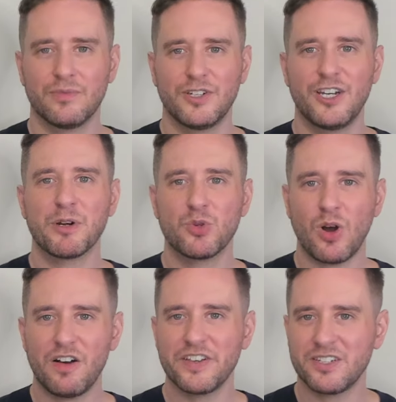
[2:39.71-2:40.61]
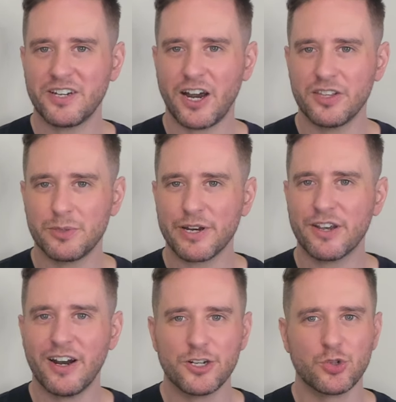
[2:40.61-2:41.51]
Number 12 is a style that's been
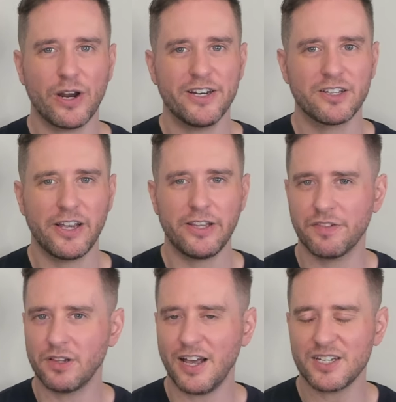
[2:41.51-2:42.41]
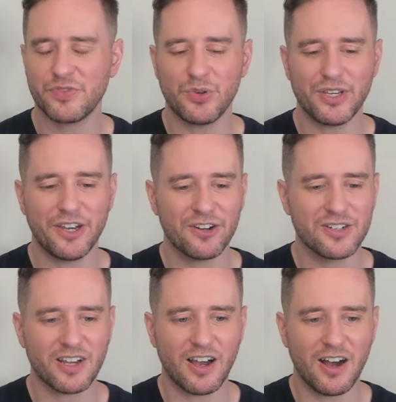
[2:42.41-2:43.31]
kind of trending lately over the last few
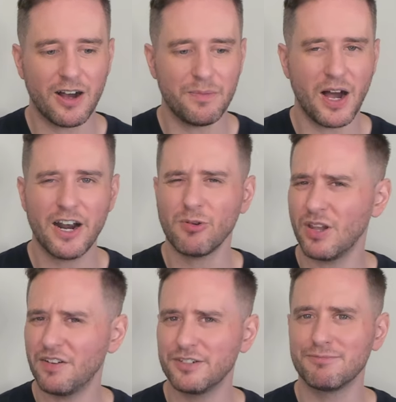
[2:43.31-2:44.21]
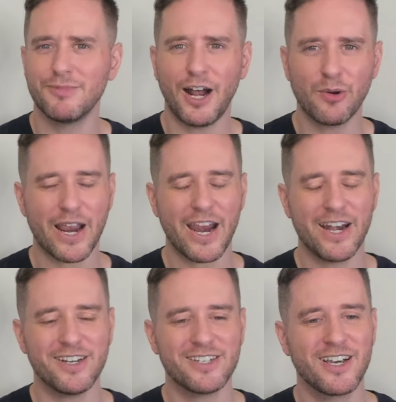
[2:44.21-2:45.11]
years. I don't love it, I don't hate
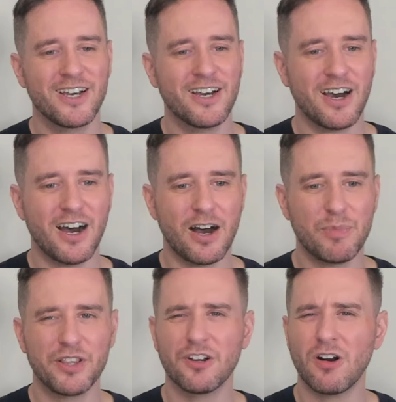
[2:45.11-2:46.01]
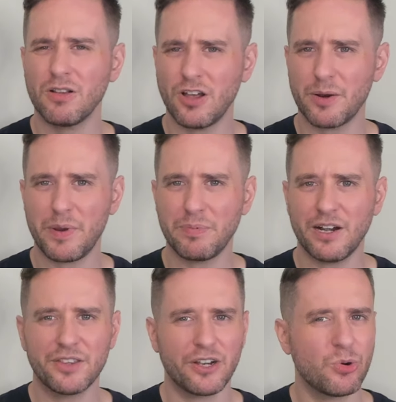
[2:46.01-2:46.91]
it, but there are a lot of people
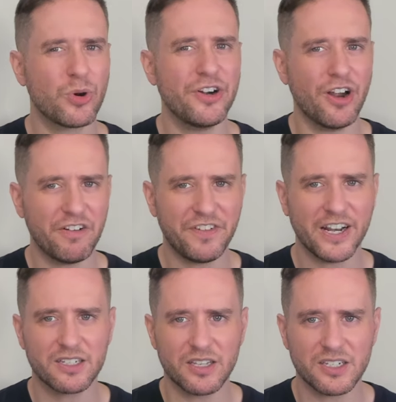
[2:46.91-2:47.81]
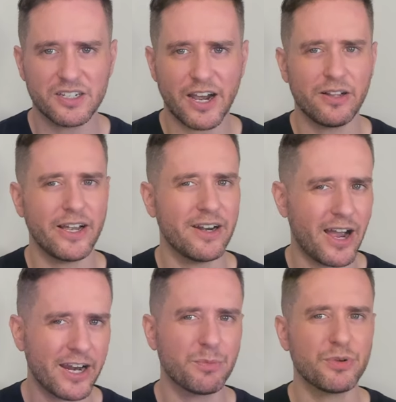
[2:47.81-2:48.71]
out there who are not fans of this style, and
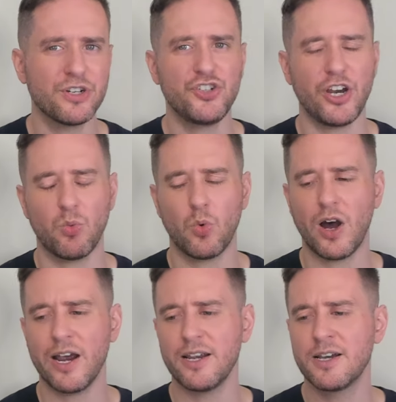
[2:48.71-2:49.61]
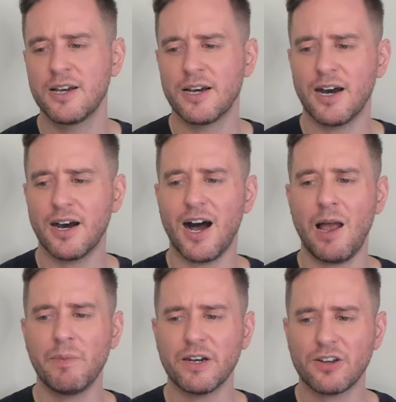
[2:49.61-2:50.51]
I can appreciate why.
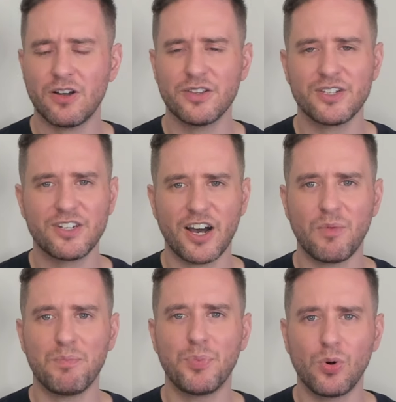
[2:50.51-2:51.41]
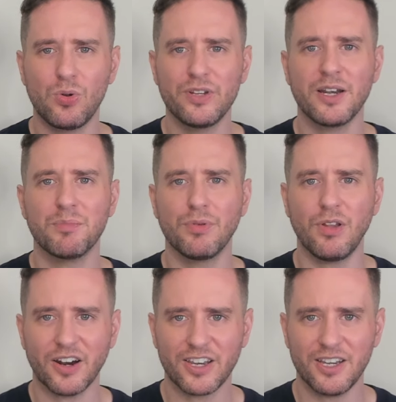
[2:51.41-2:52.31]
I'm going to call this style bold and
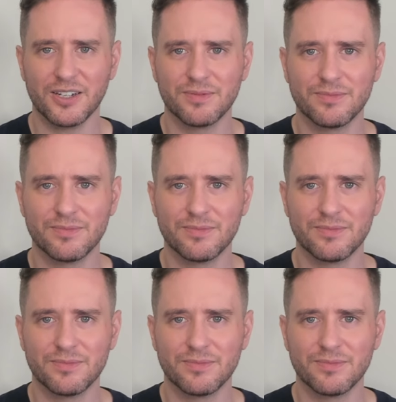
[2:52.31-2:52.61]
blocky.